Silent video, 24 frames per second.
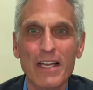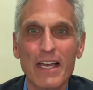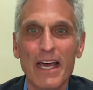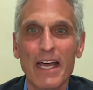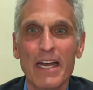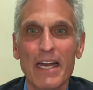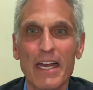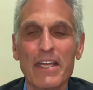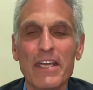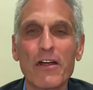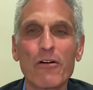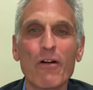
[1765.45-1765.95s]

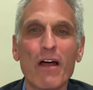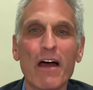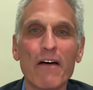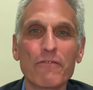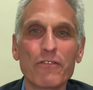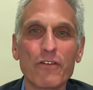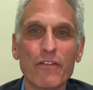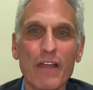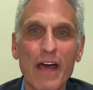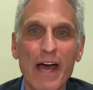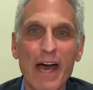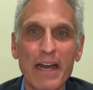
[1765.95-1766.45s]
And a year
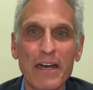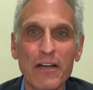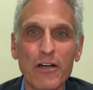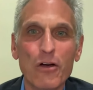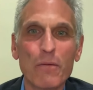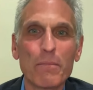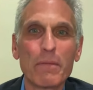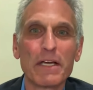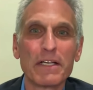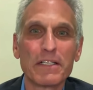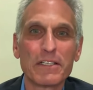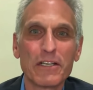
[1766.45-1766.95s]
after that, it
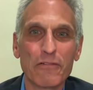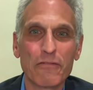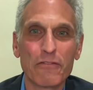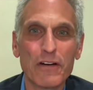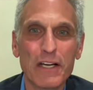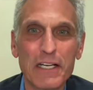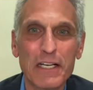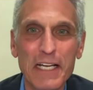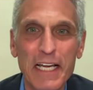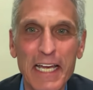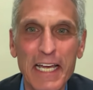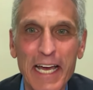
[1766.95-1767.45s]
could be a
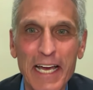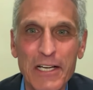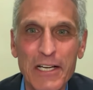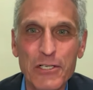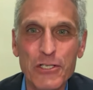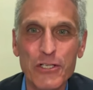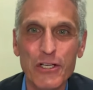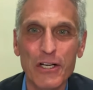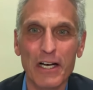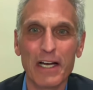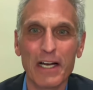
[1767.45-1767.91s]
different indication.